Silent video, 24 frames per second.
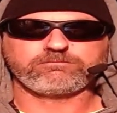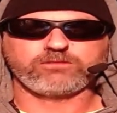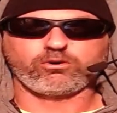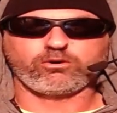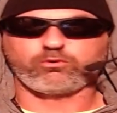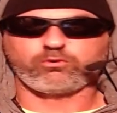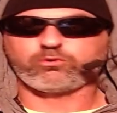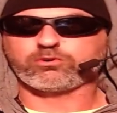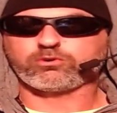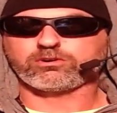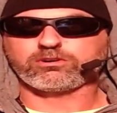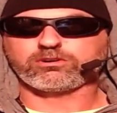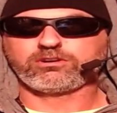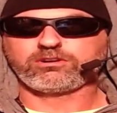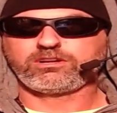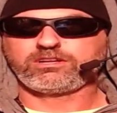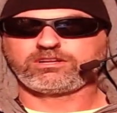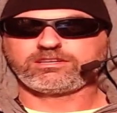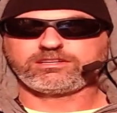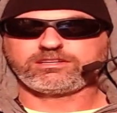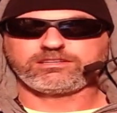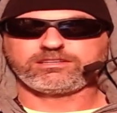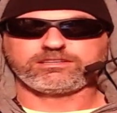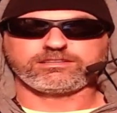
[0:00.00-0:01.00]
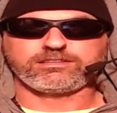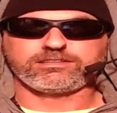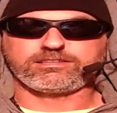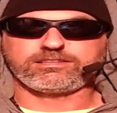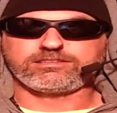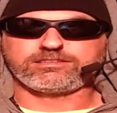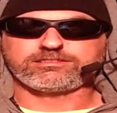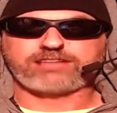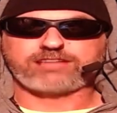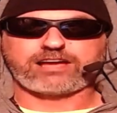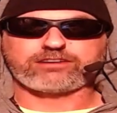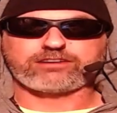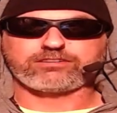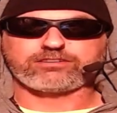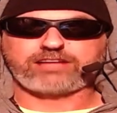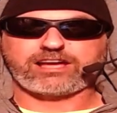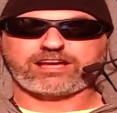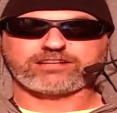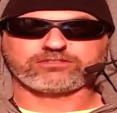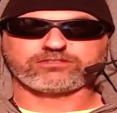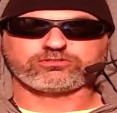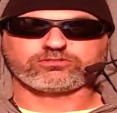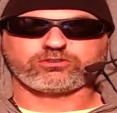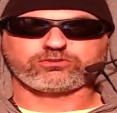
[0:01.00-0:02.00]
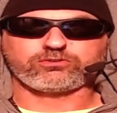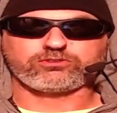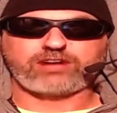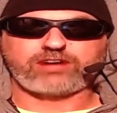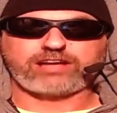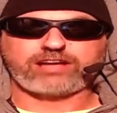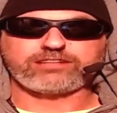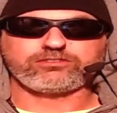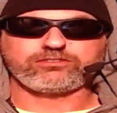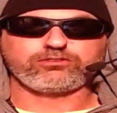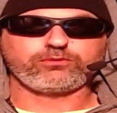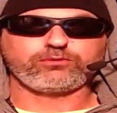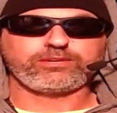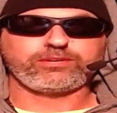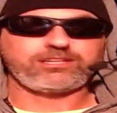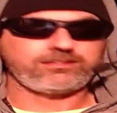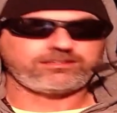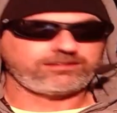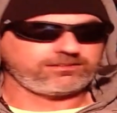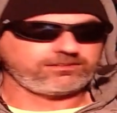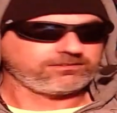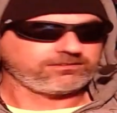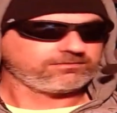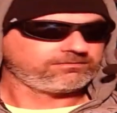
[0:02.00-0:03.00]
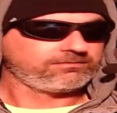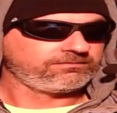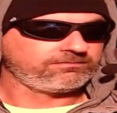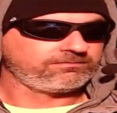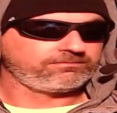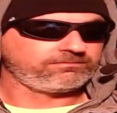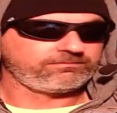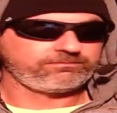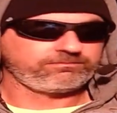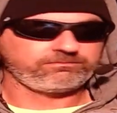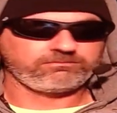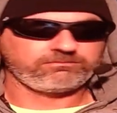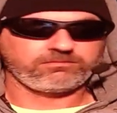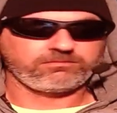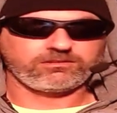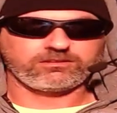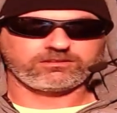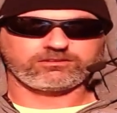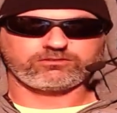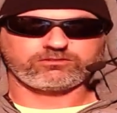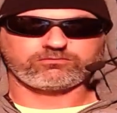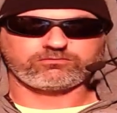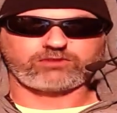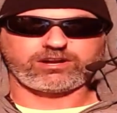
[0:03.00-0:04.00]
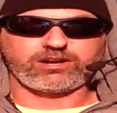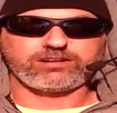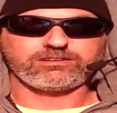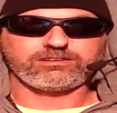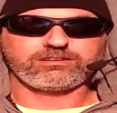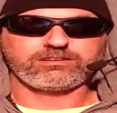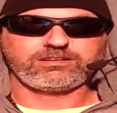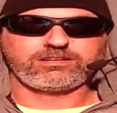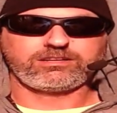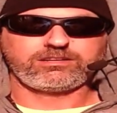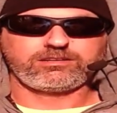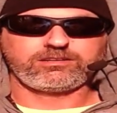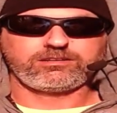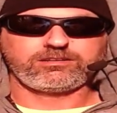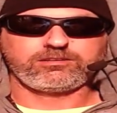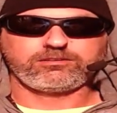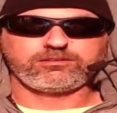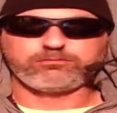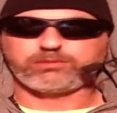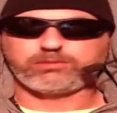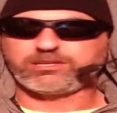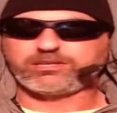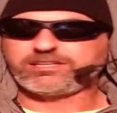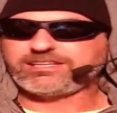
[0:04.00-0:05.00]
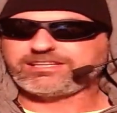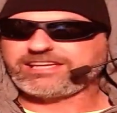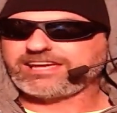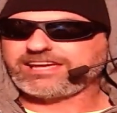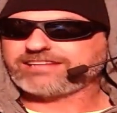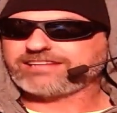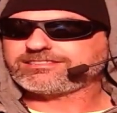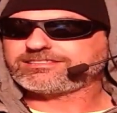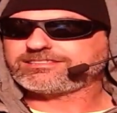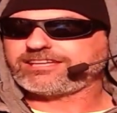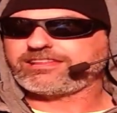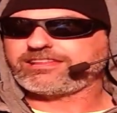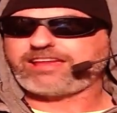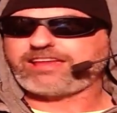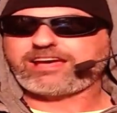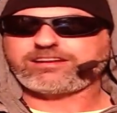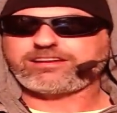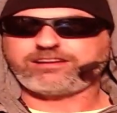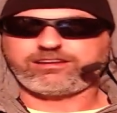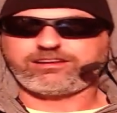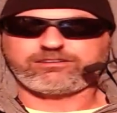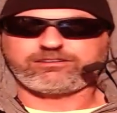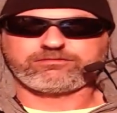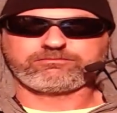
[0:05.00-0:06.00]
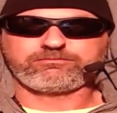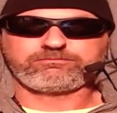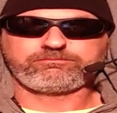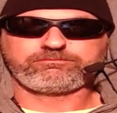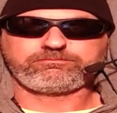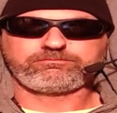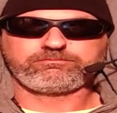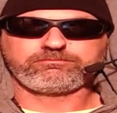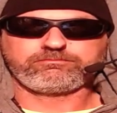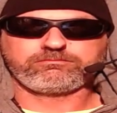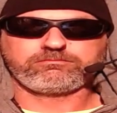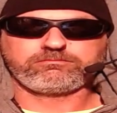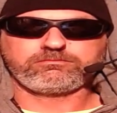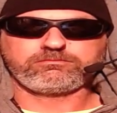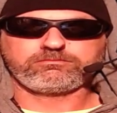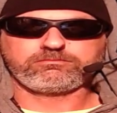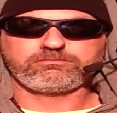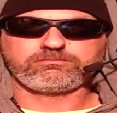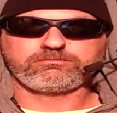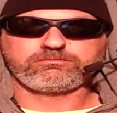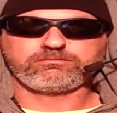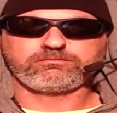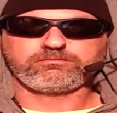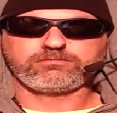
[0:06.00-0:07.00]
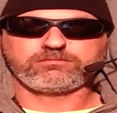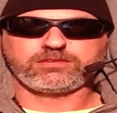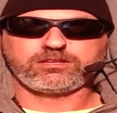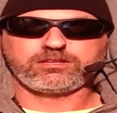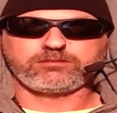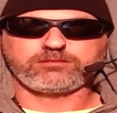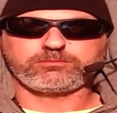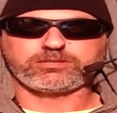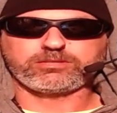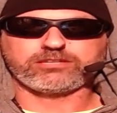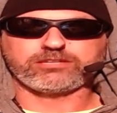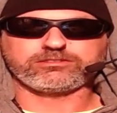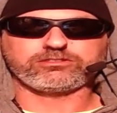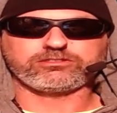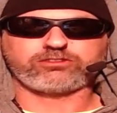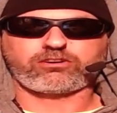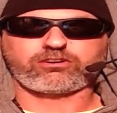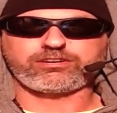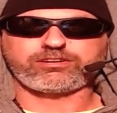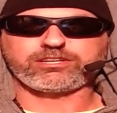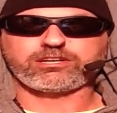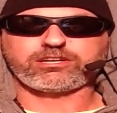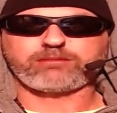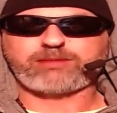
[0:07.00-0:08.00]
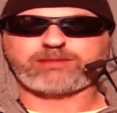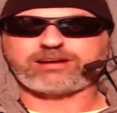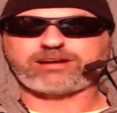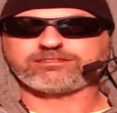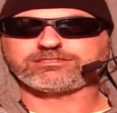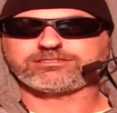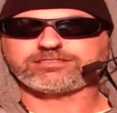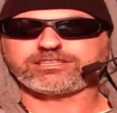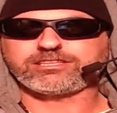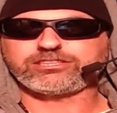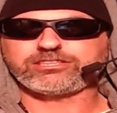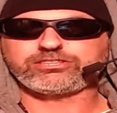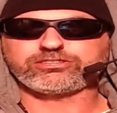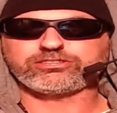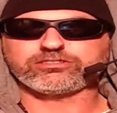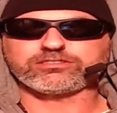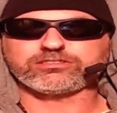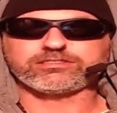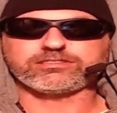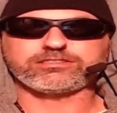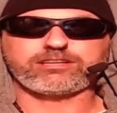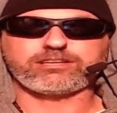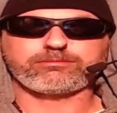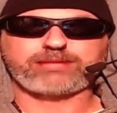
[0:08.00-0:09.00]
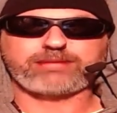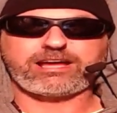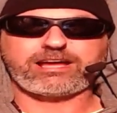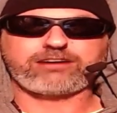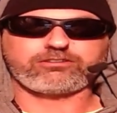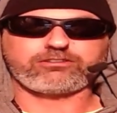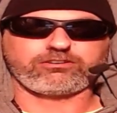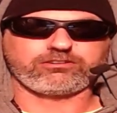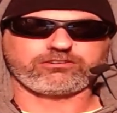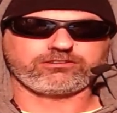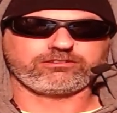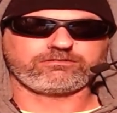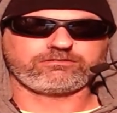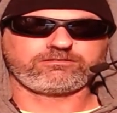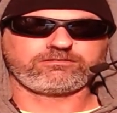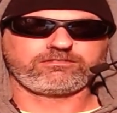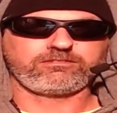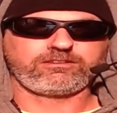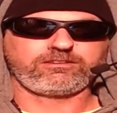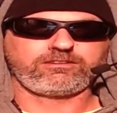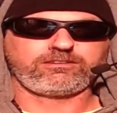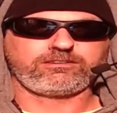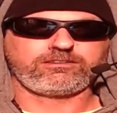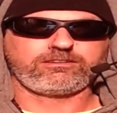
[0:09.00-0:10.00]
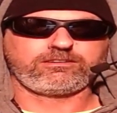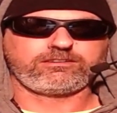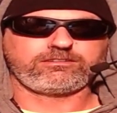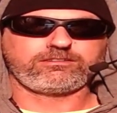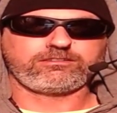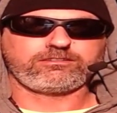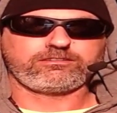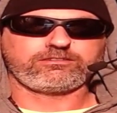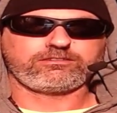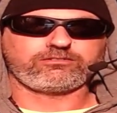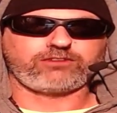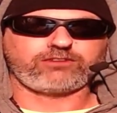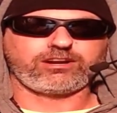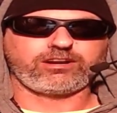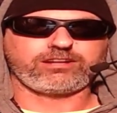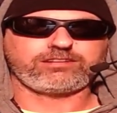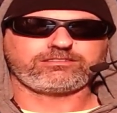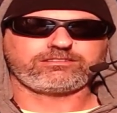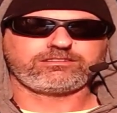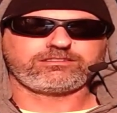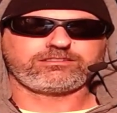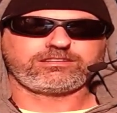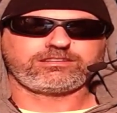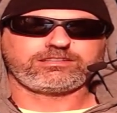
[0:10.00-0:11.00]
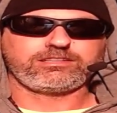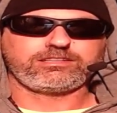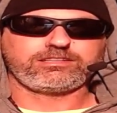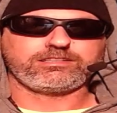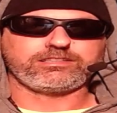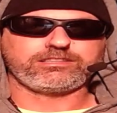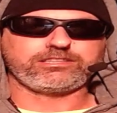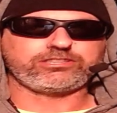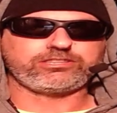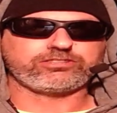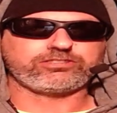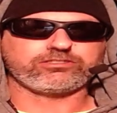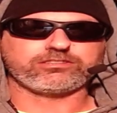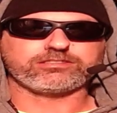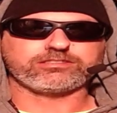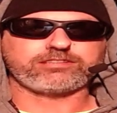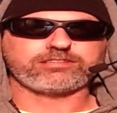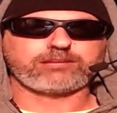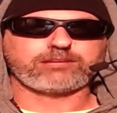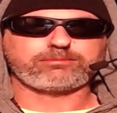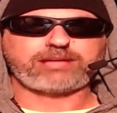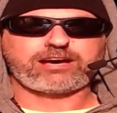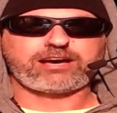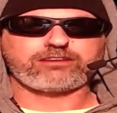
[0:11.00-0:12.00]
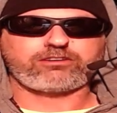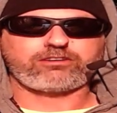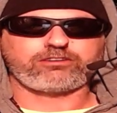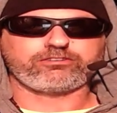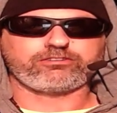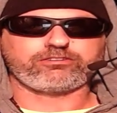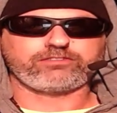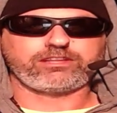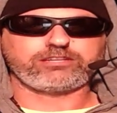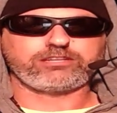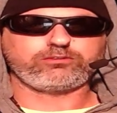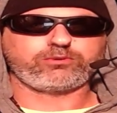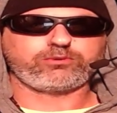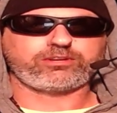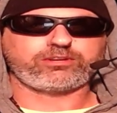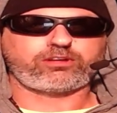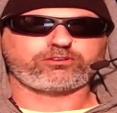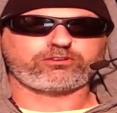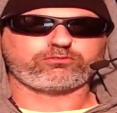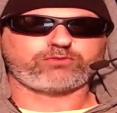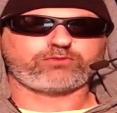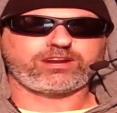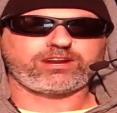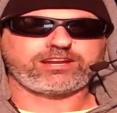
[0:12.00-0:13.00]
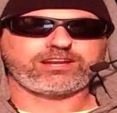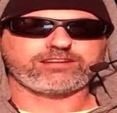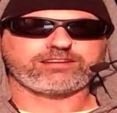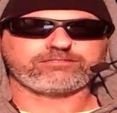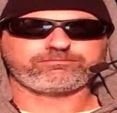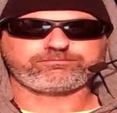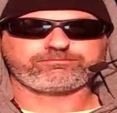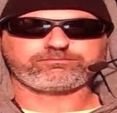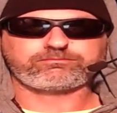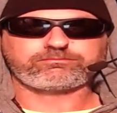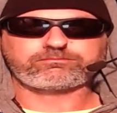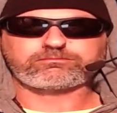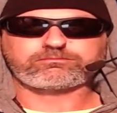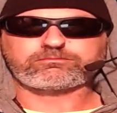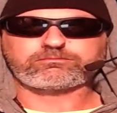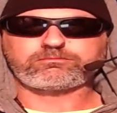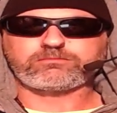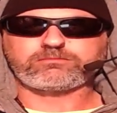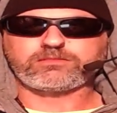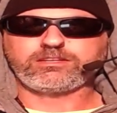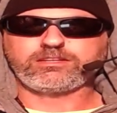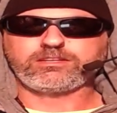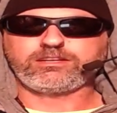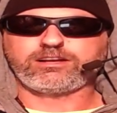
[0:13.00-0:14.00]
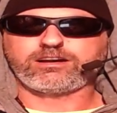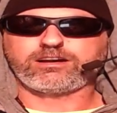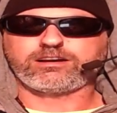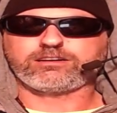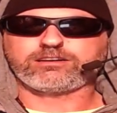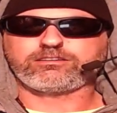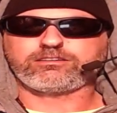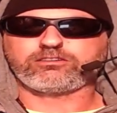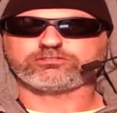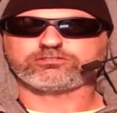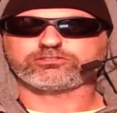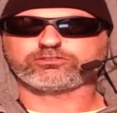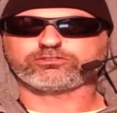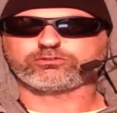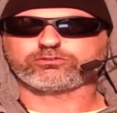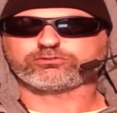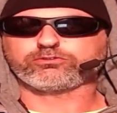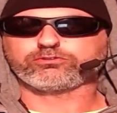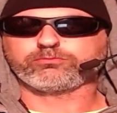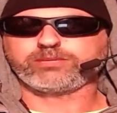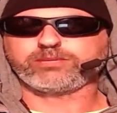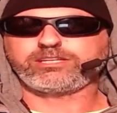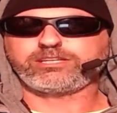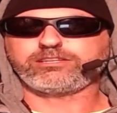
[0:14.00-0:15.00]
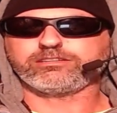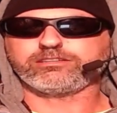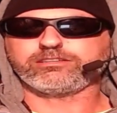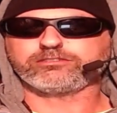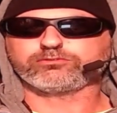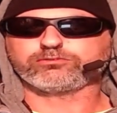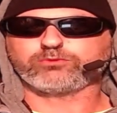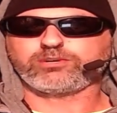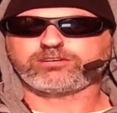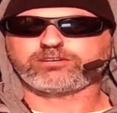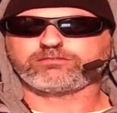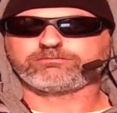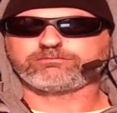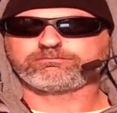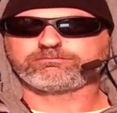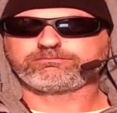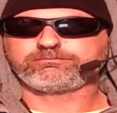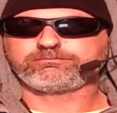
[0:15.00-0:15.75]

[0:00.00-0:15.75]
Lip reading: Or he sat her down and told her, I didn't do anything, right? But he can't say that now because he's already come out and said he shouldn't have stepped out on her, right? He shouldn't have stepped out on her. Then he went on a rant on social media as well.